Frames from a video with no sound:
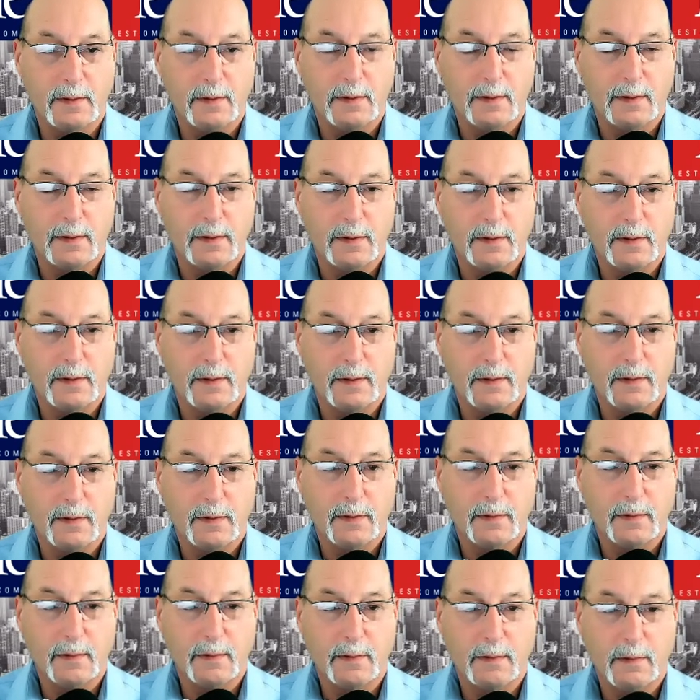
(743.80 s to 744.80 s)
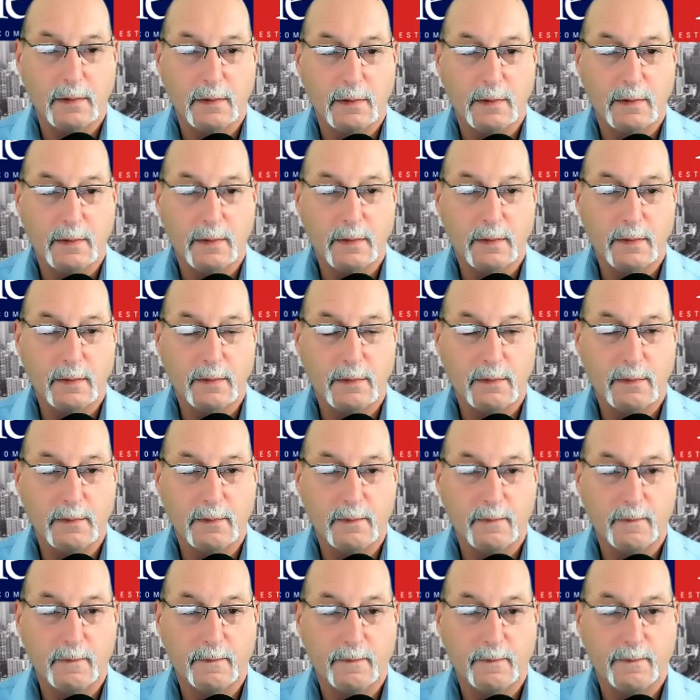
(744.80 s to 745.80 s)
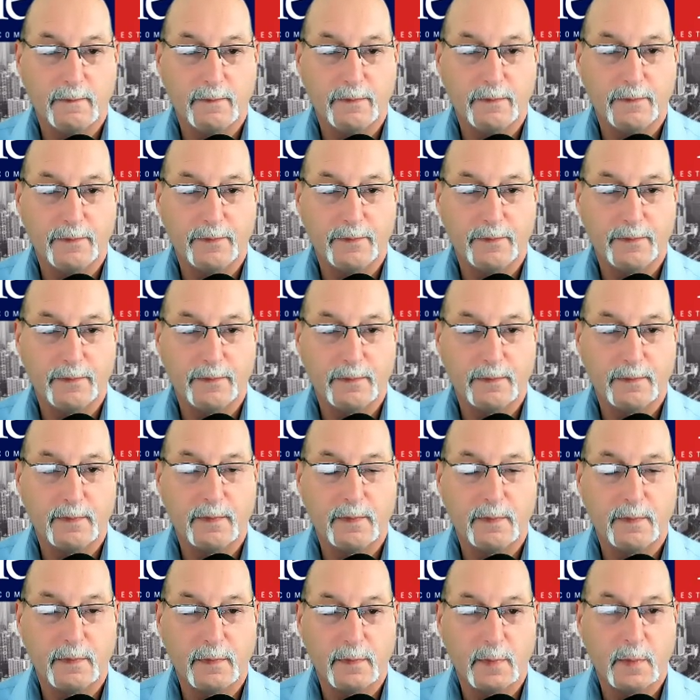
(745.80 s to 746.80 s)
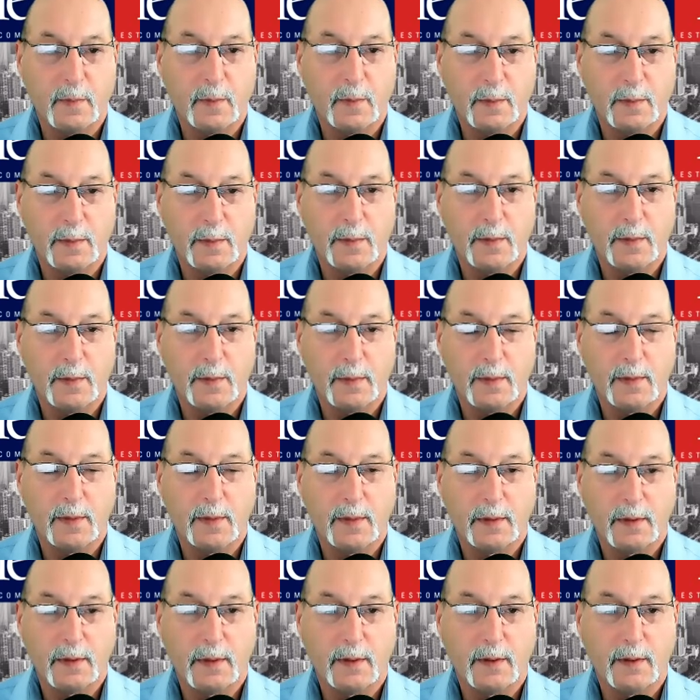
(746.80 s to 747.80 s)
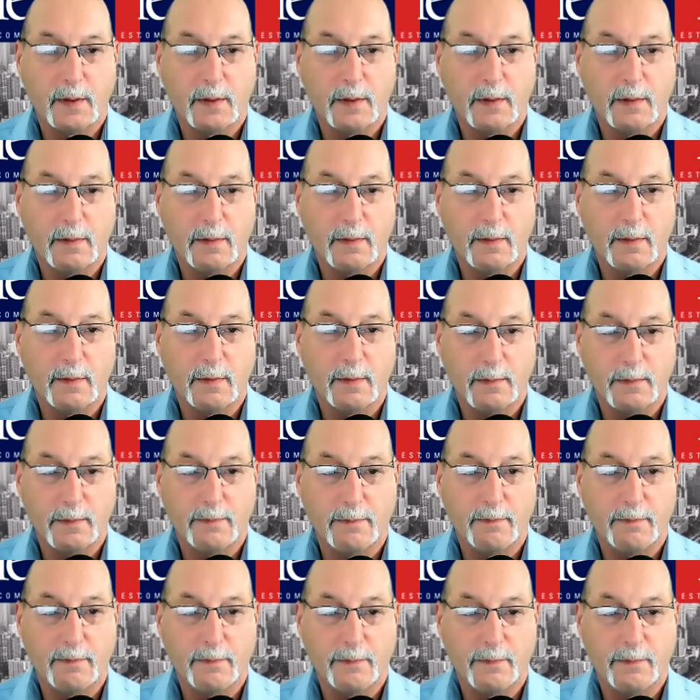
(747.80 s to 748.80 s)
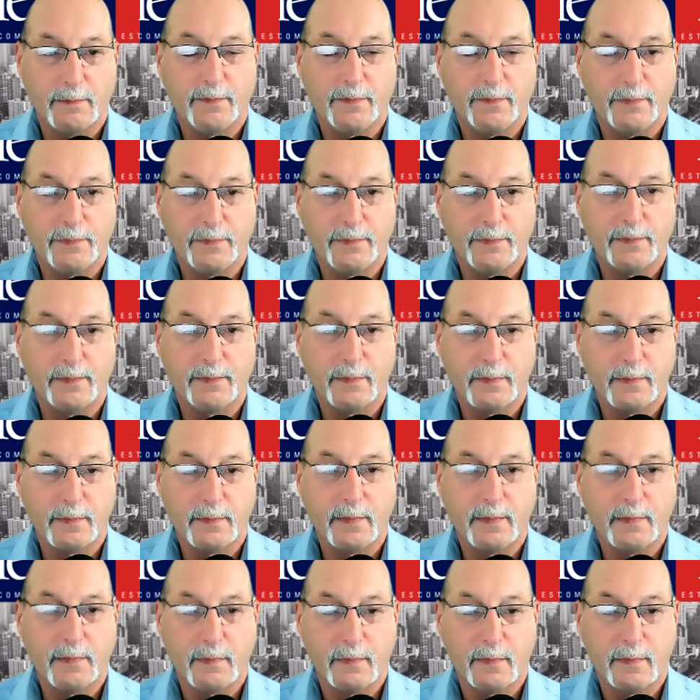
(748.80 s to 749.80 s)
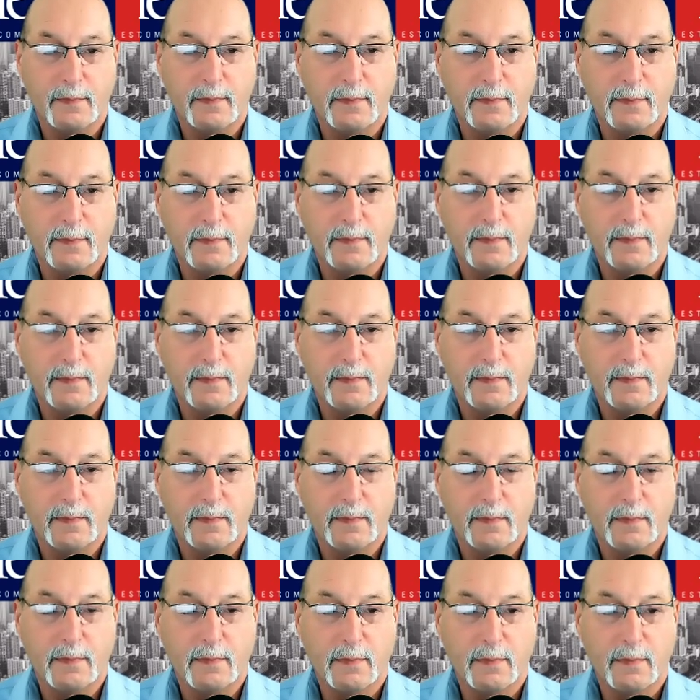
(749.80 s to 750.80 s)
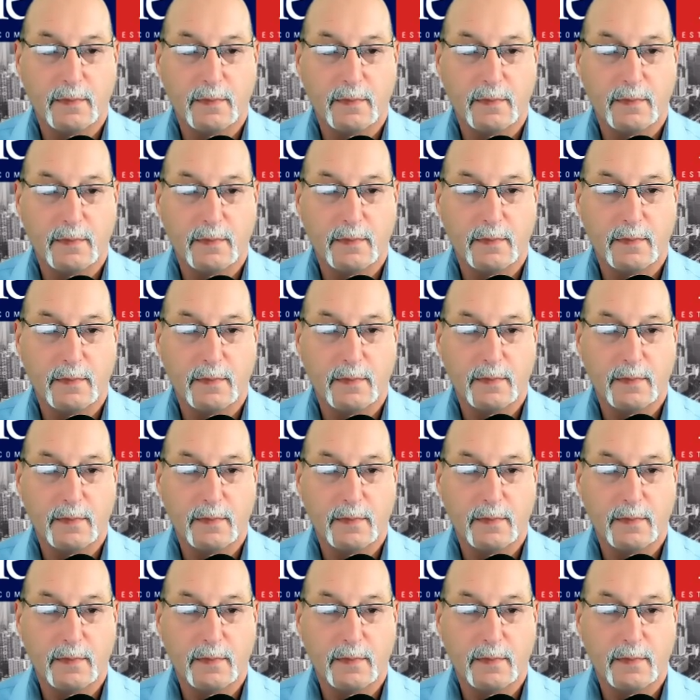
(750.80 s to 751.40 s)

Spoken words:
(not speaking)